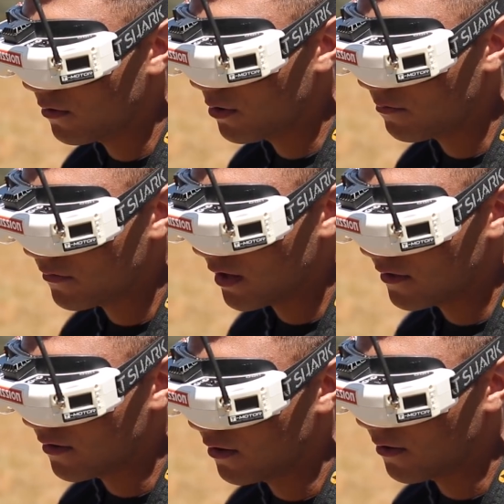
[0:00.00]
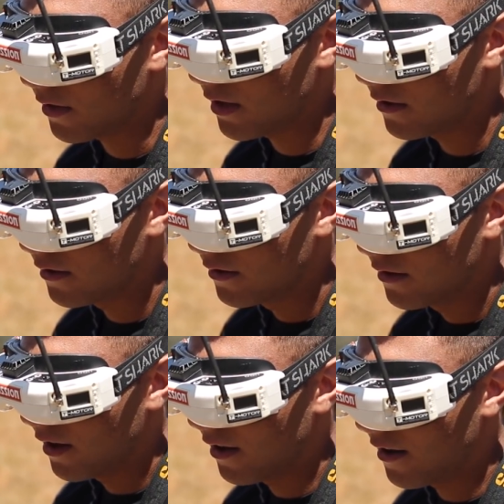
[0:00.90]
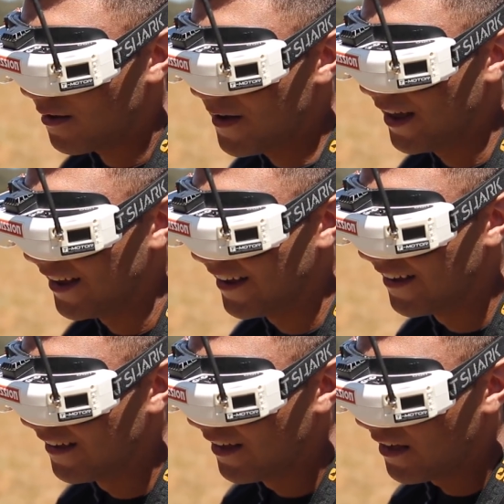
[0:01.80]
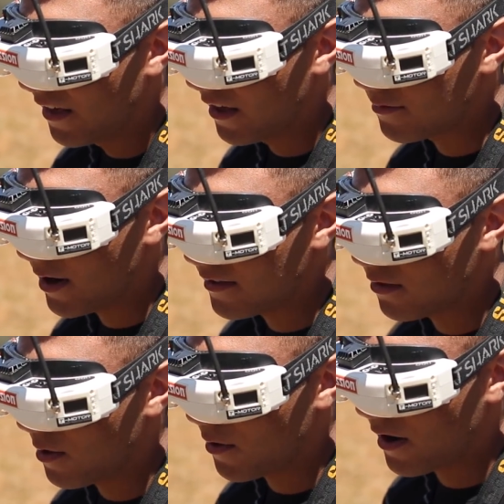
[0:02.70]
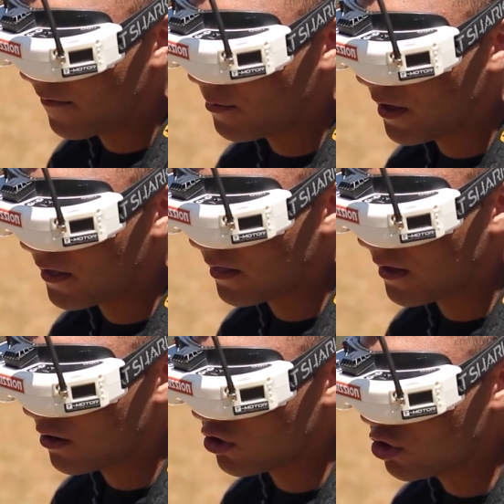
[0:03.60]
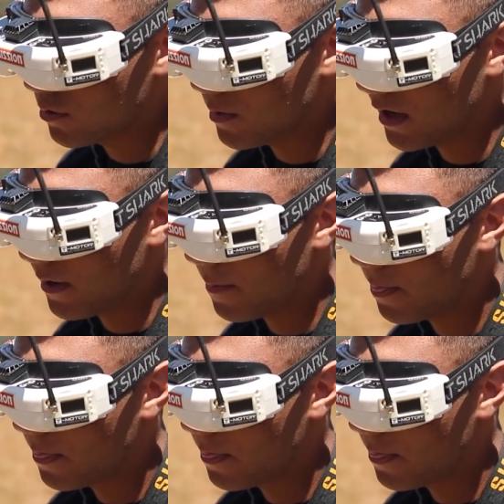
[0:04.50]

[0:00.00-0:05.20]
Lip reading: Oh, there's a hurdle there. That's why it's a lot more comfortable, I think, than it should be.